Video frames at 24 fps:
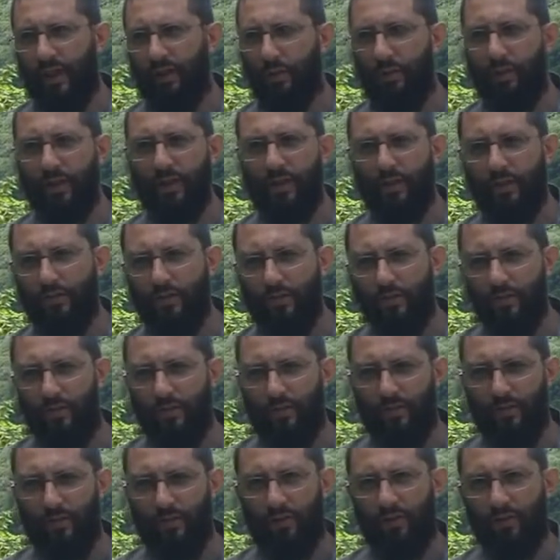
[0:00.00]
And what do?
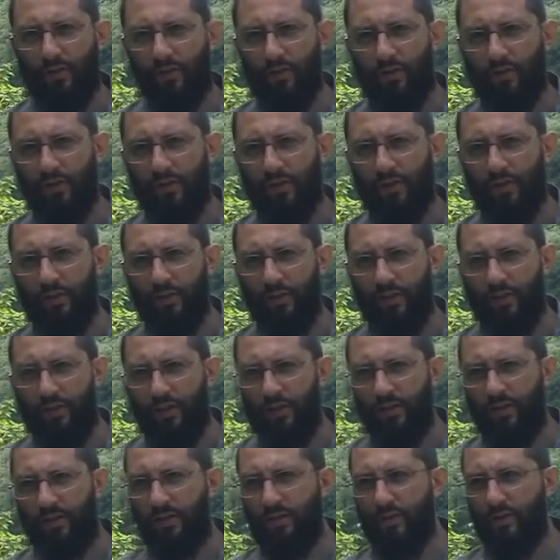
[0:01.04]

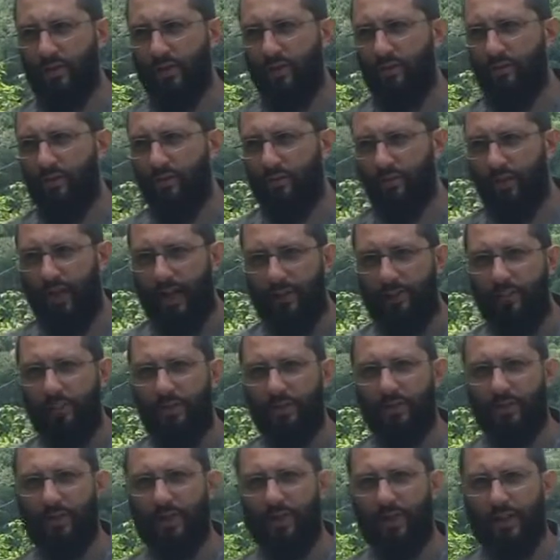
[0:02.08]
Do you go over and grab them
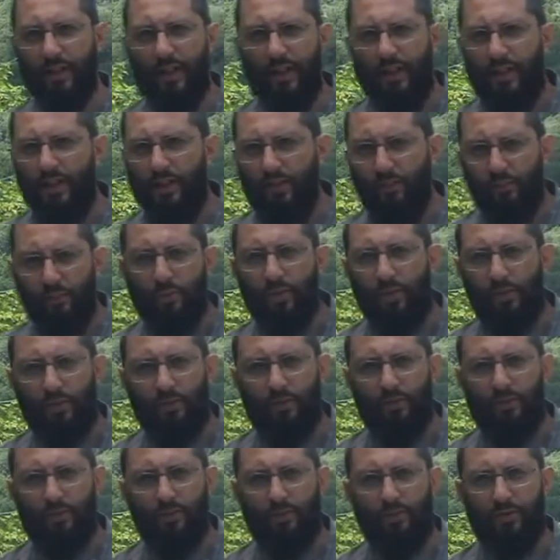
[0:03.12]
and say, you will
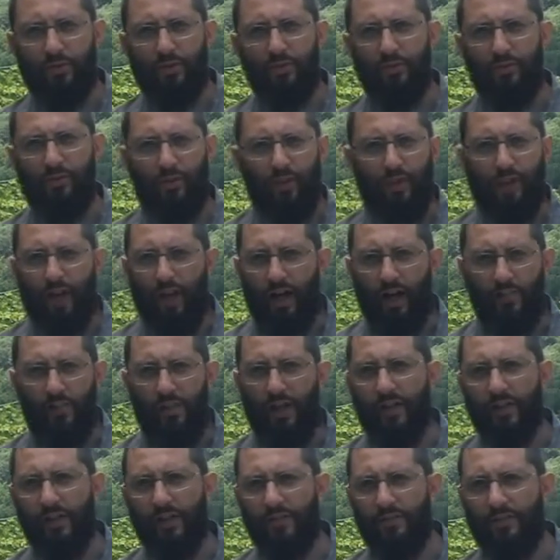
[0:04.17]
accept the truth. I'm
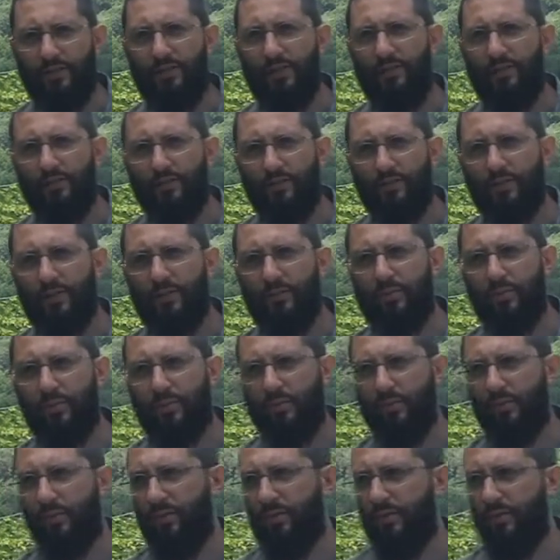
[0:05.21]
not leaving until you accept the
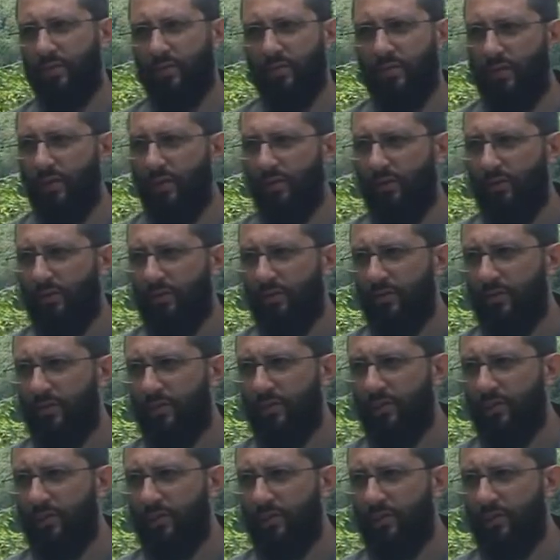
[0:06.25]
truth. No.